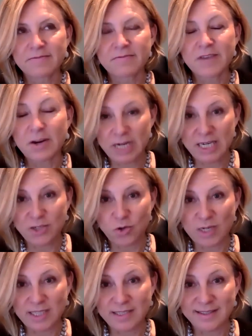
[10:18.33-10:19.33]
very
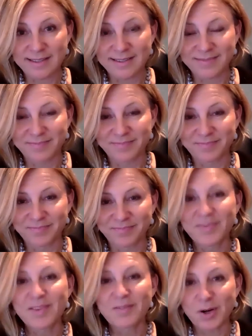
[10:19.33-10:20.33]
interesting
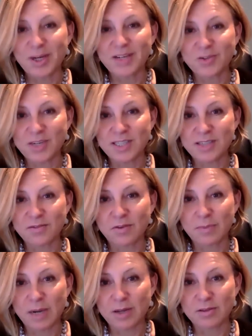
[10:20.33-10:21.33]

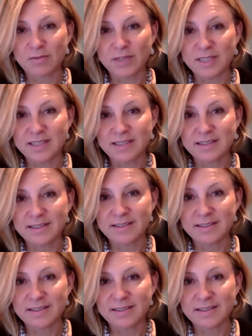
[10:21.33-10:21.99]
for both of us.